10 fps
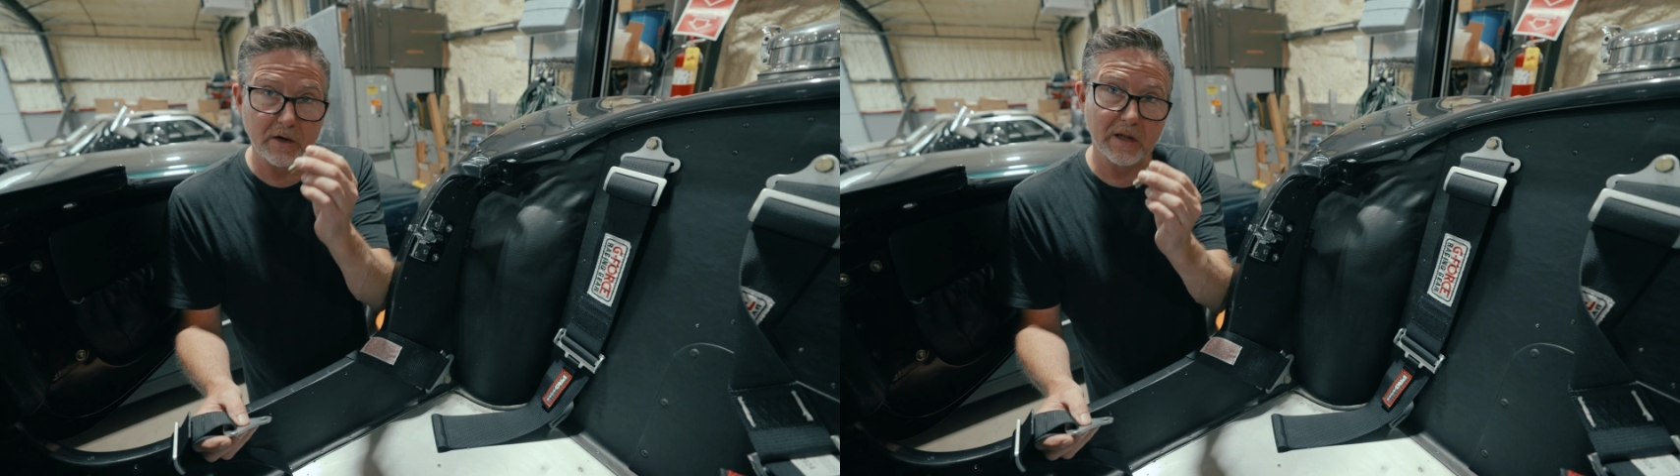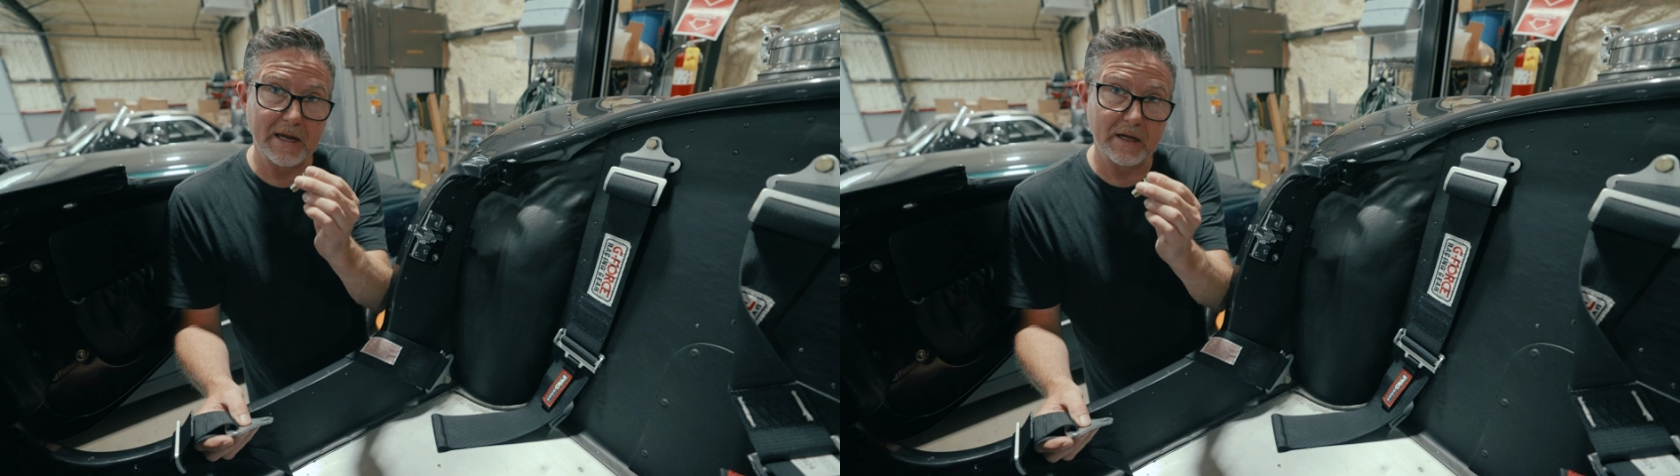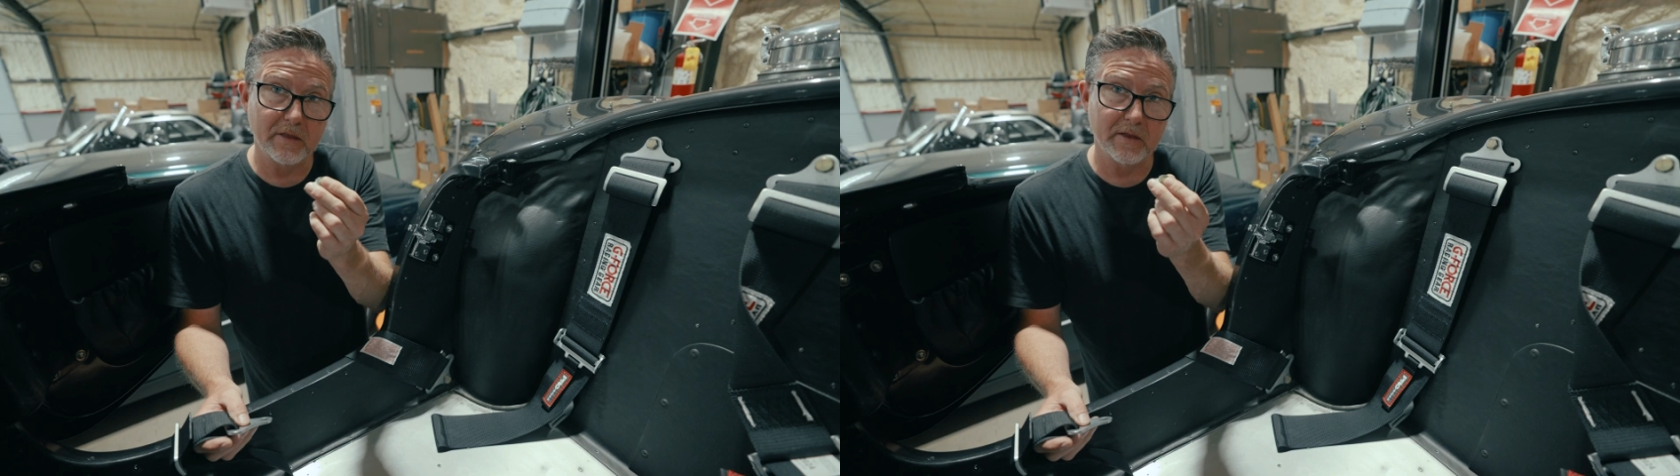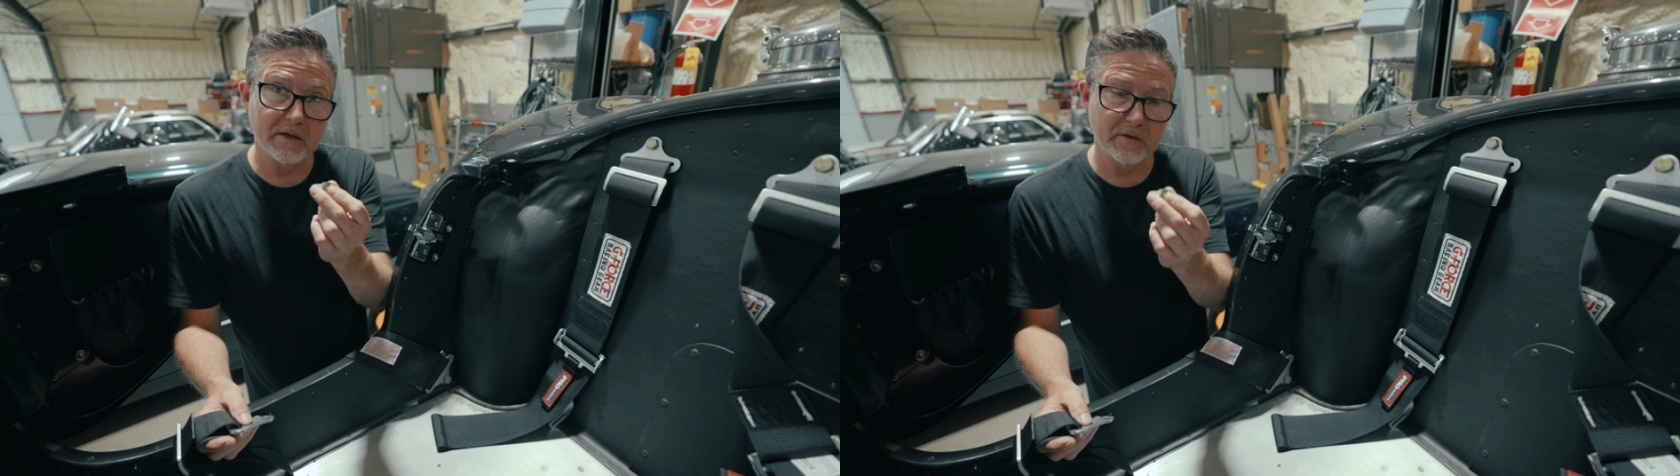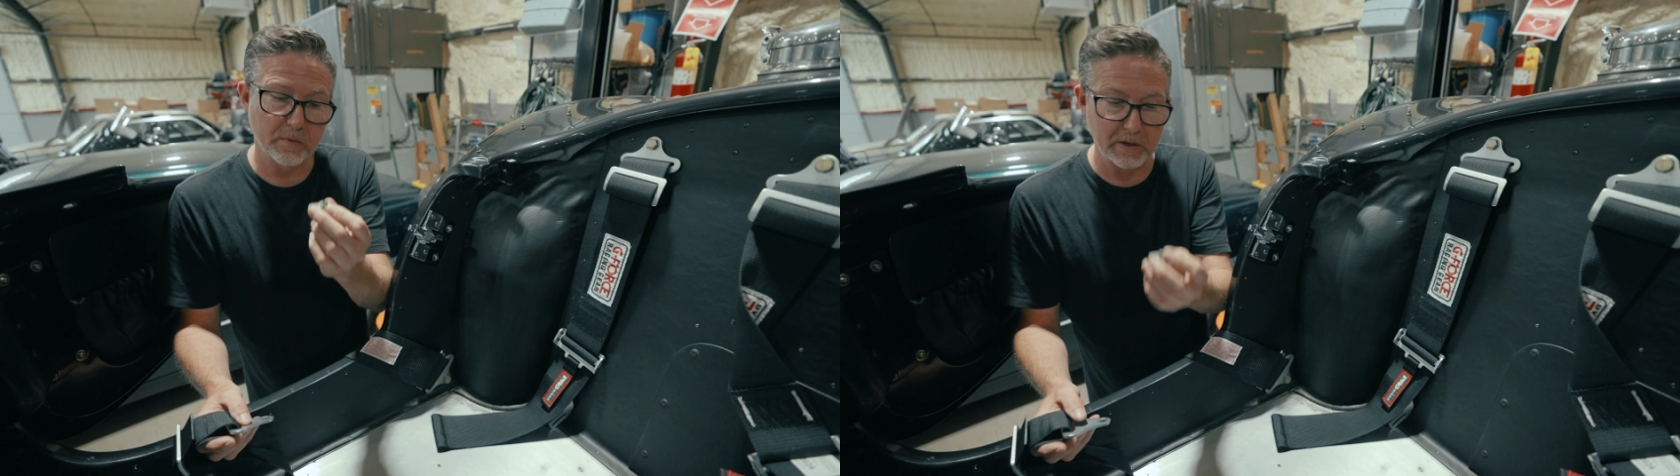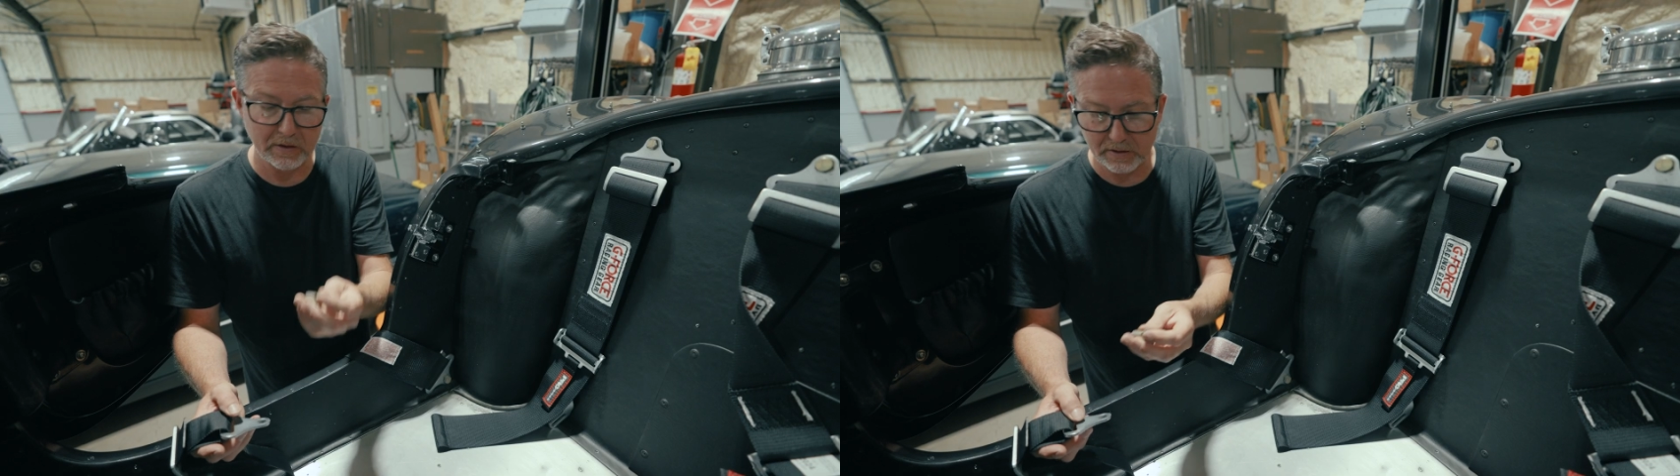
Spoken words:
length as well,